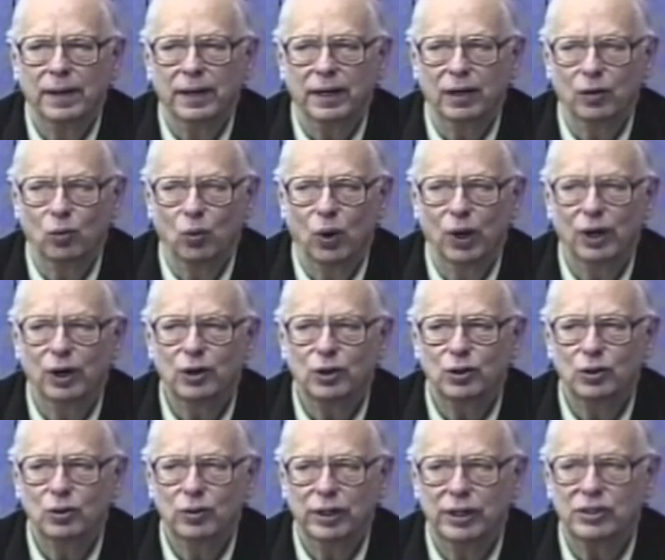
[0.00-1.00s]
in one or
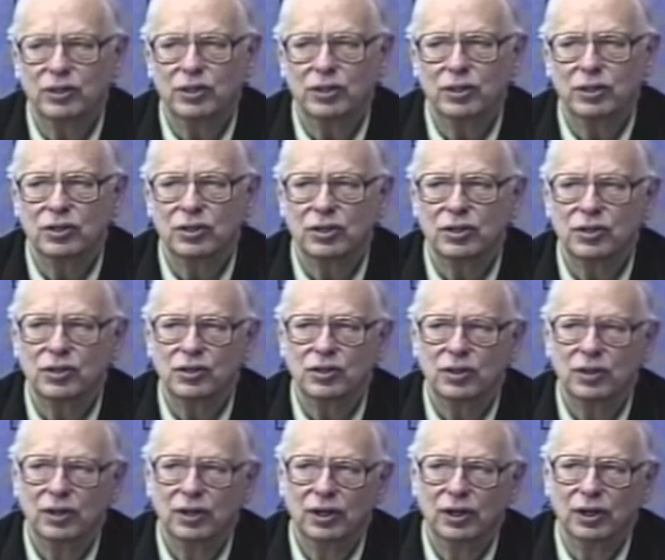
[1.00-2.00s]
two
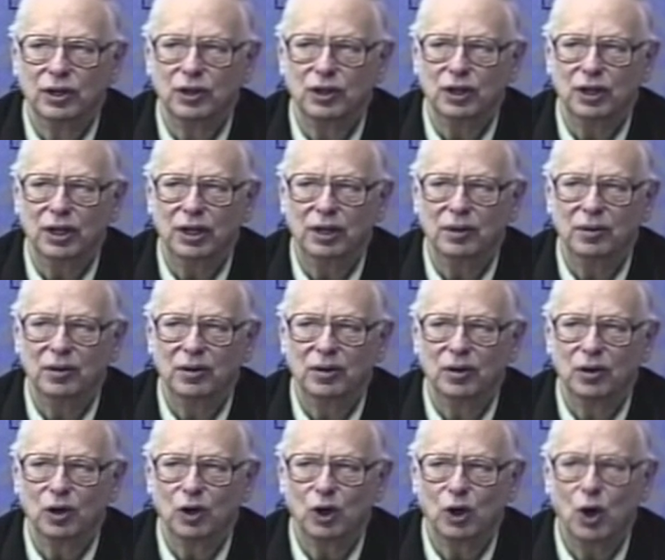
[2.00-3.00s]
instances, the
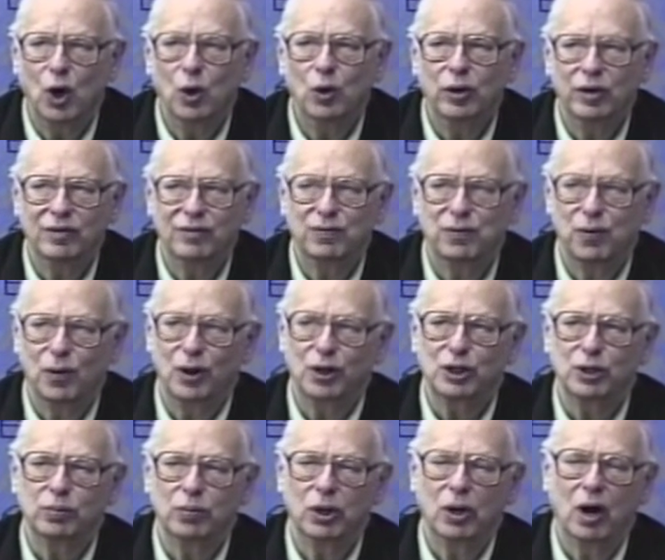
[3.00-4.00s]
code
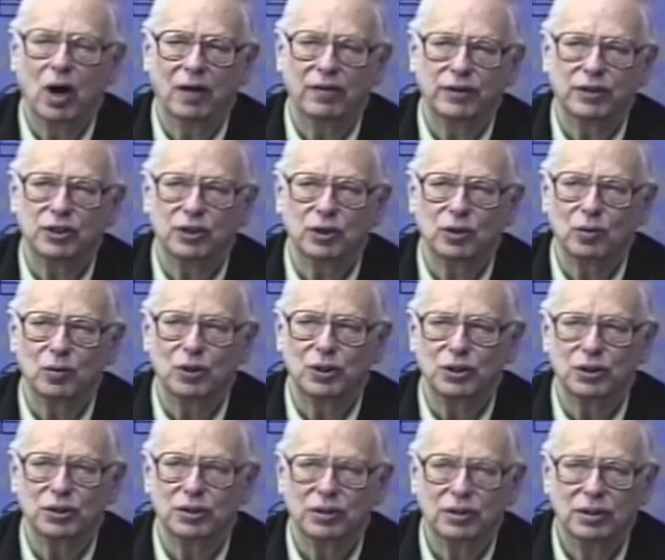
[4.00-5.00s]
enforcement officer
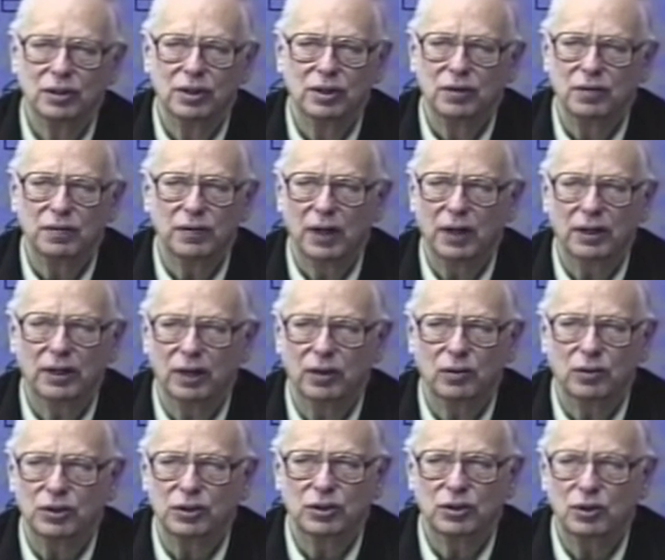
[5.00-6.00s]
was felt that
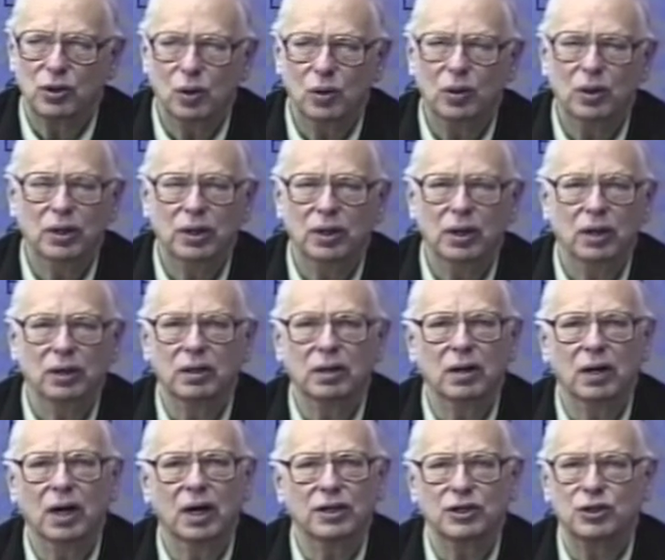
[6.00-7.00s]
it was totally
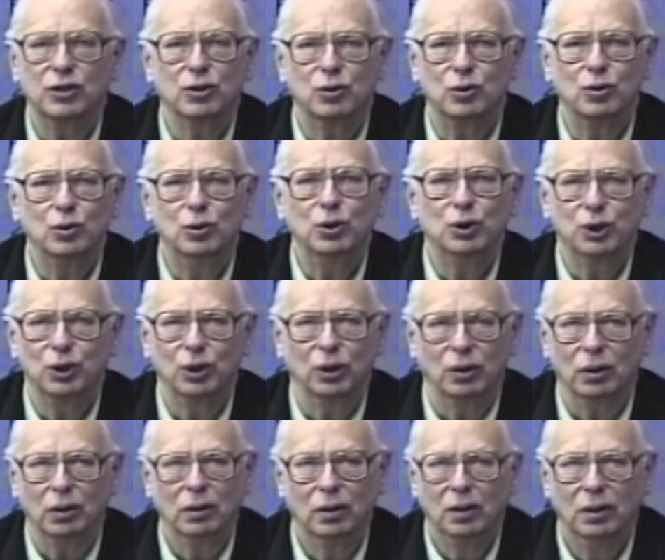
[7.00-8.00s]

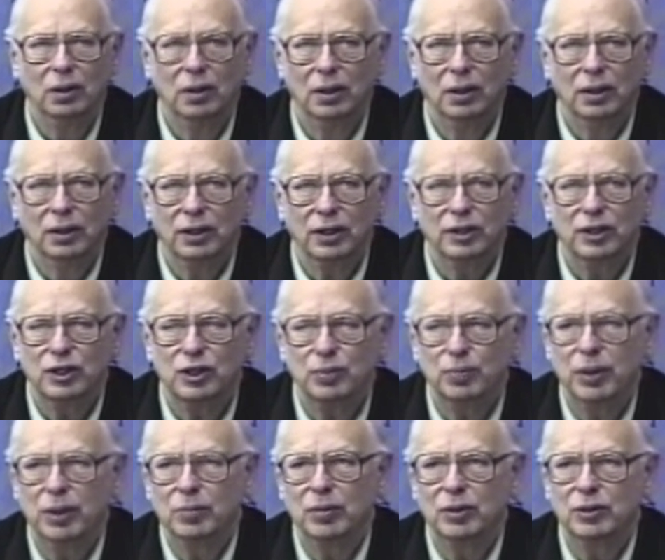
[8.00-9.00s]
unconstitutional that these
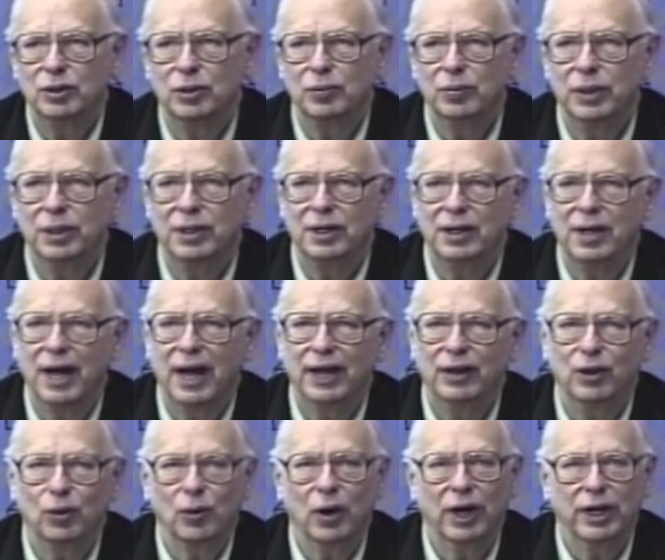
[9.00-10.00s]
people should be
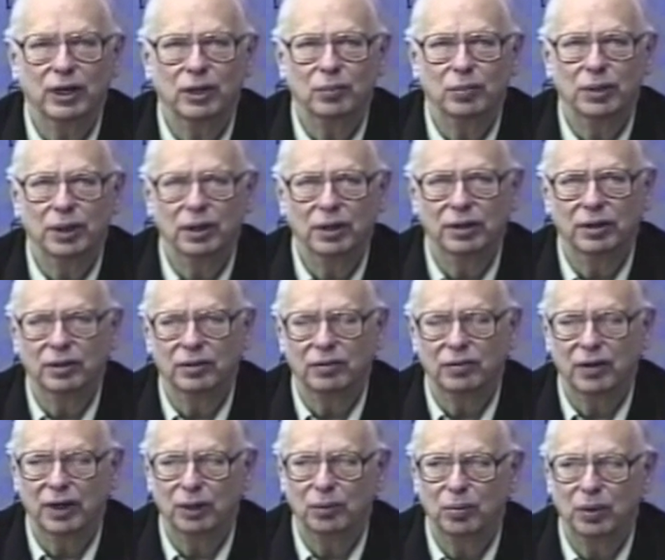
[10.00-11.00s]
denied the right to build in the
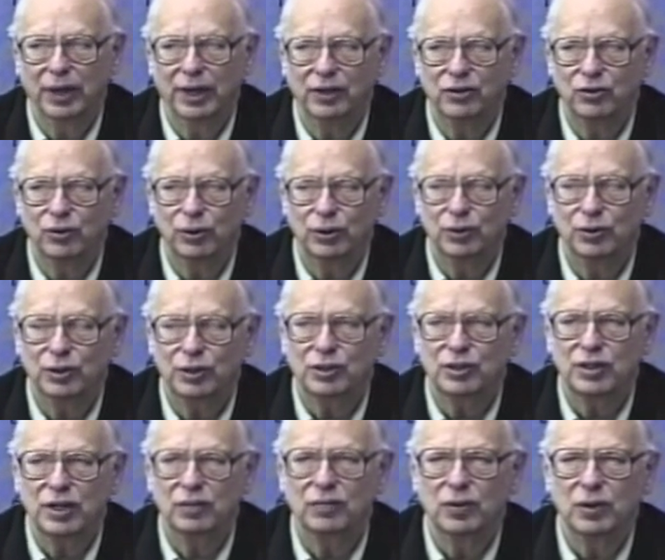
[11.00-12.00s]
floodplain. So it took
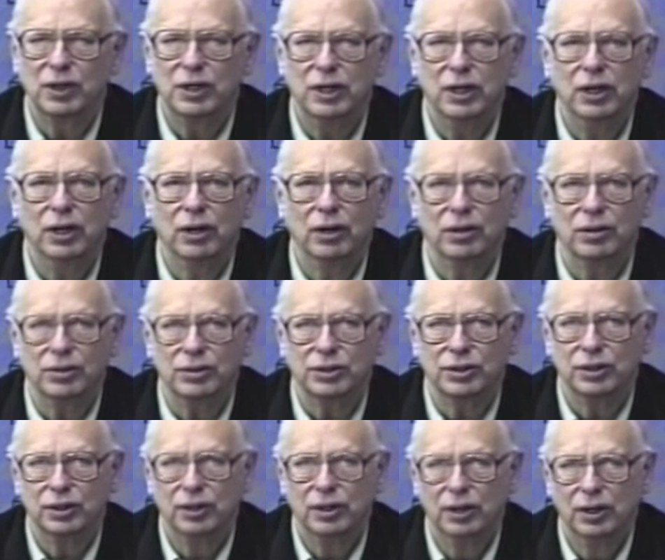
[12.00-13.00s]
several years